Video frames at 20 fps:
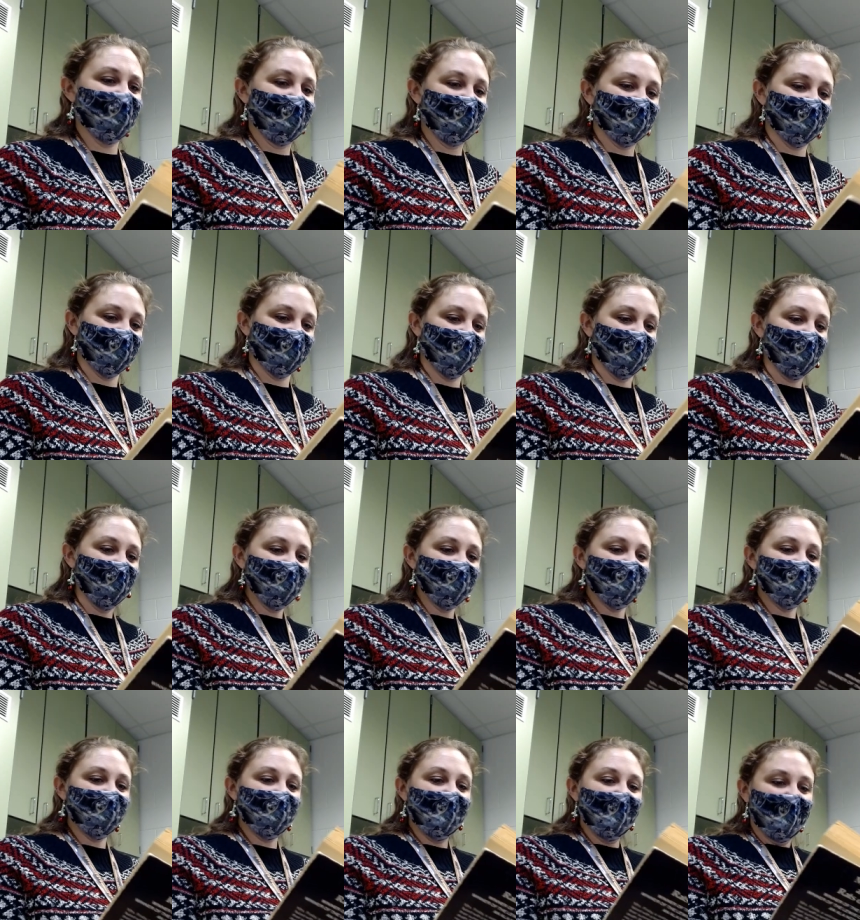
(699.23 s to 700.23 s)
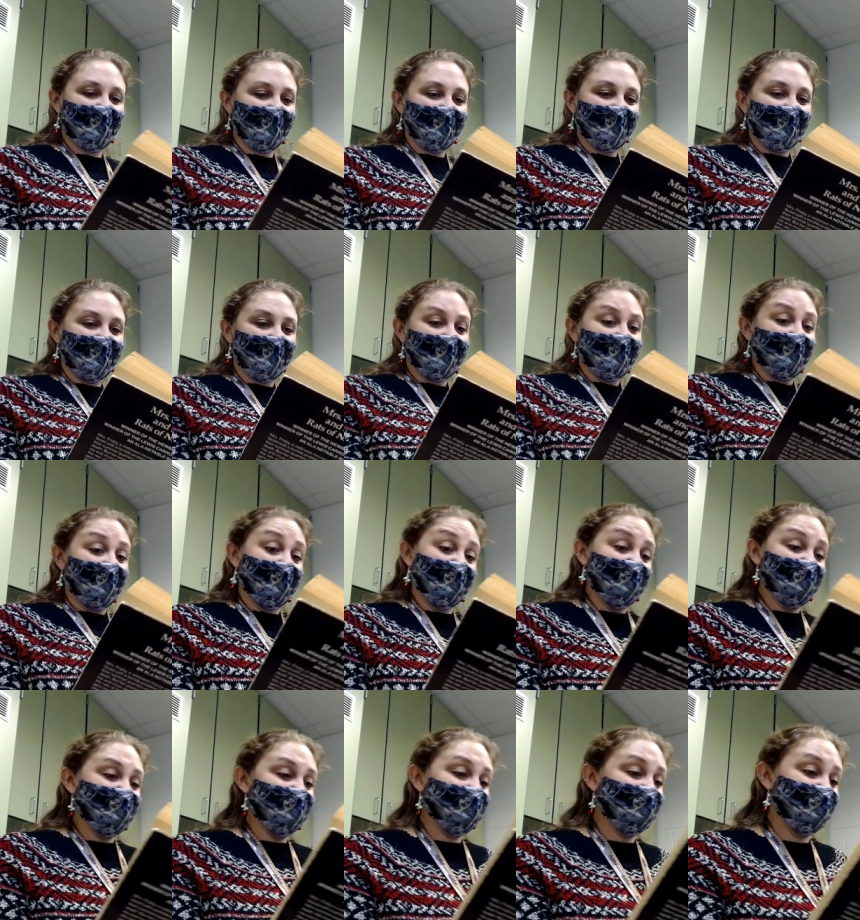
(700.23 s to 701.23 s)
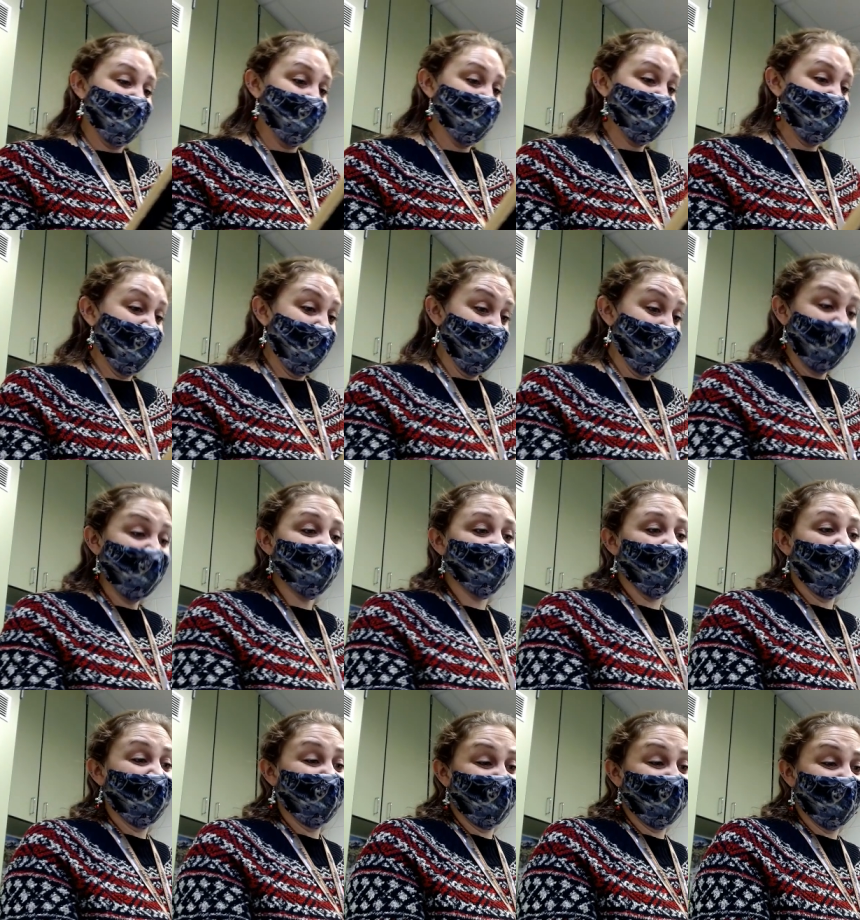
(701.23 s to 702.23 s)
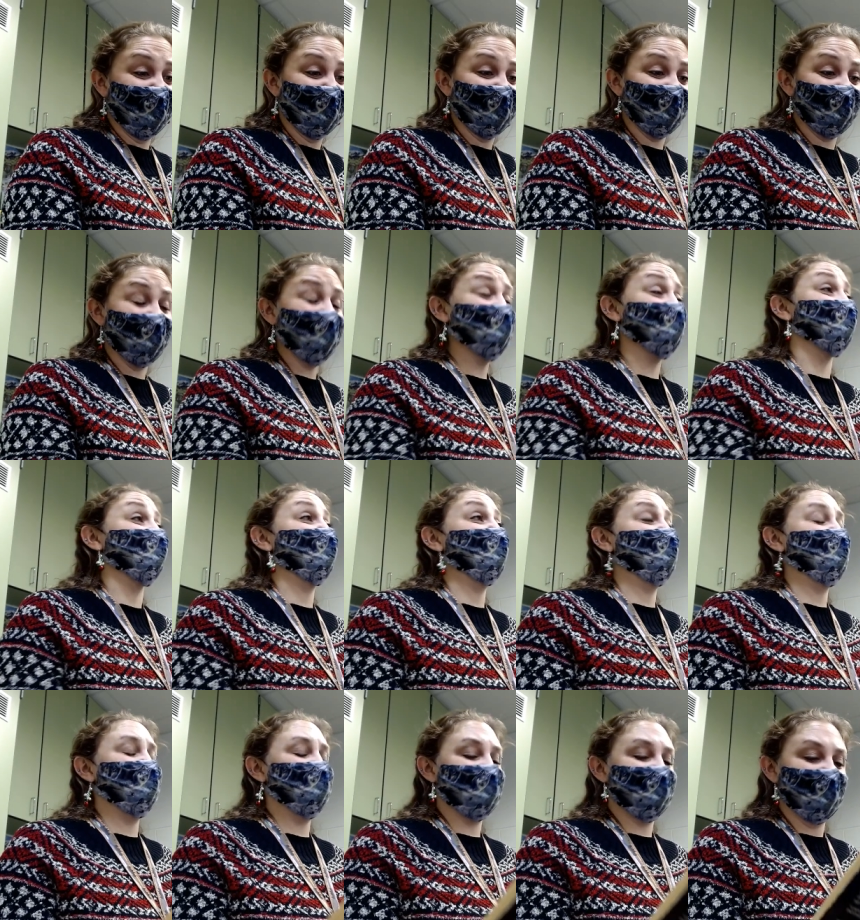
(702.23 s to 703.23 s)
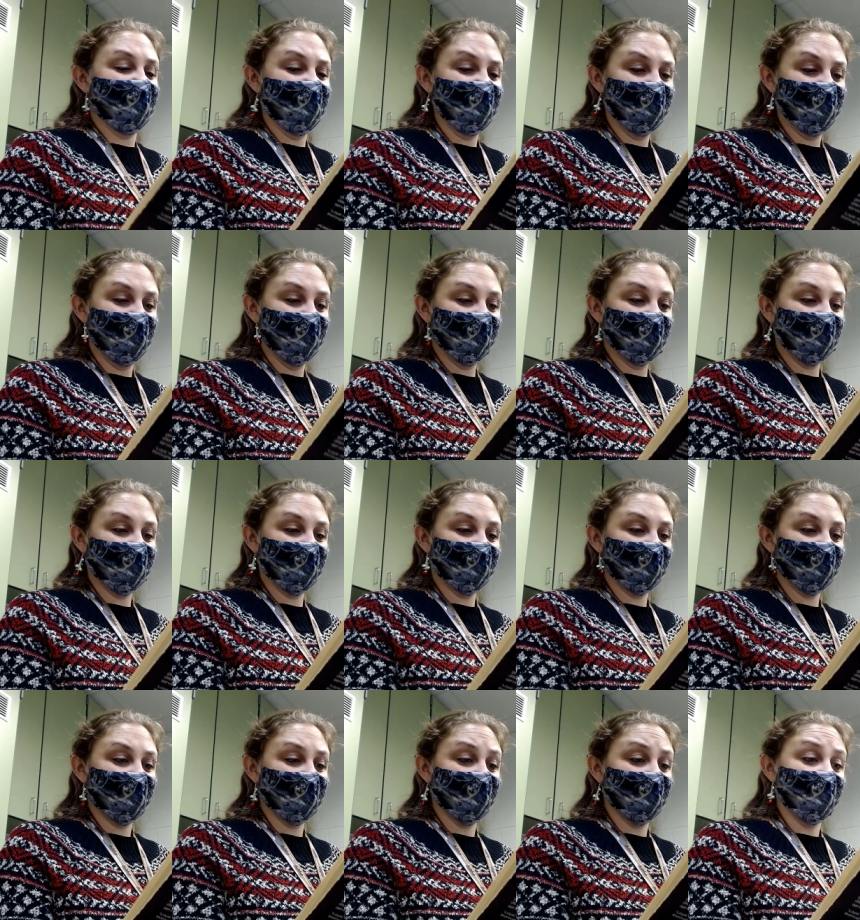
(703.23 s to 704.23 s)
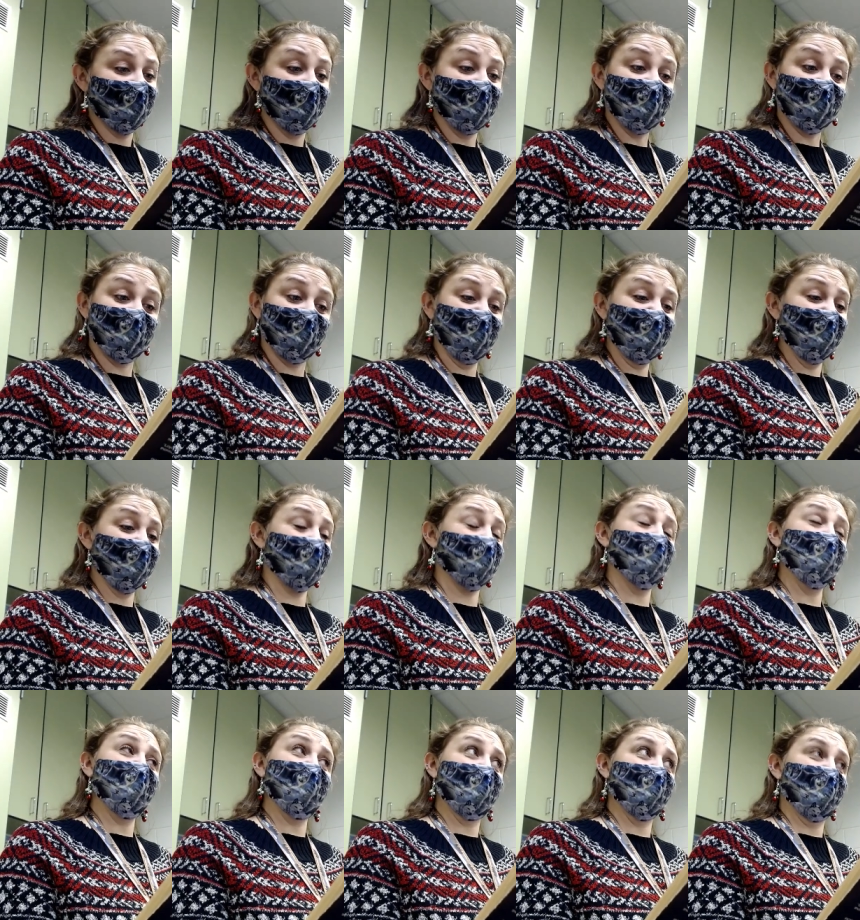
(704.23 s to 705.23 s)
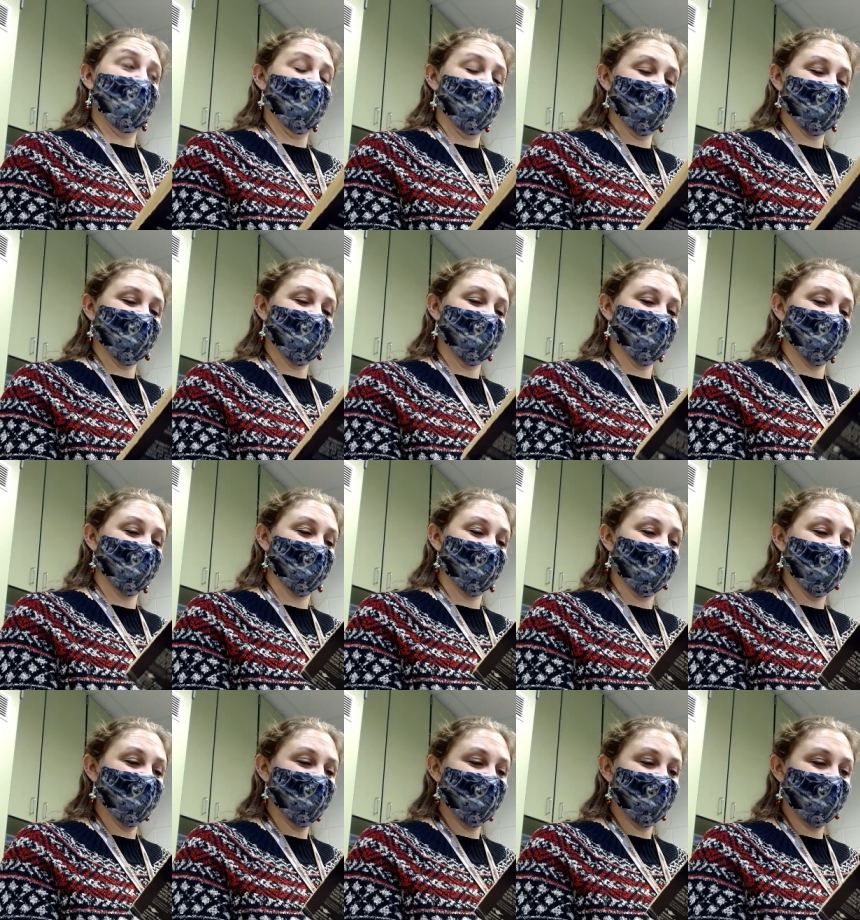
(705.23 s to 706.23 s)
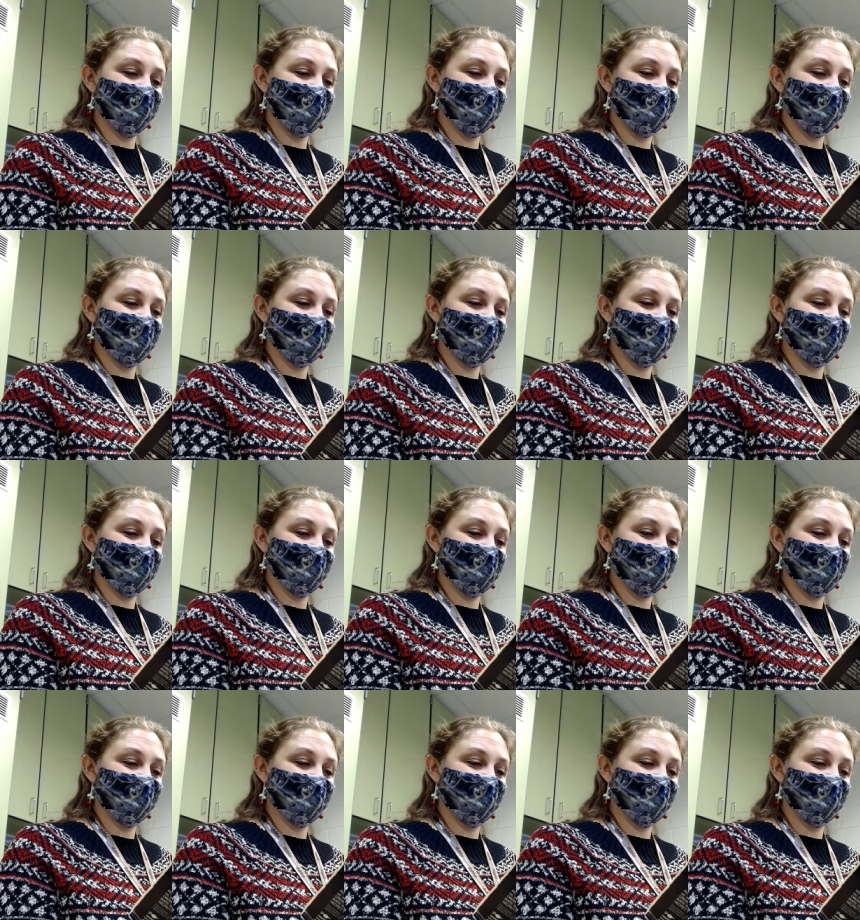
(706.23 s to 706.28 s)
Schultz. "And at the same time, he's watching us too. Can't you see?" "He's pretty cool about it," said George.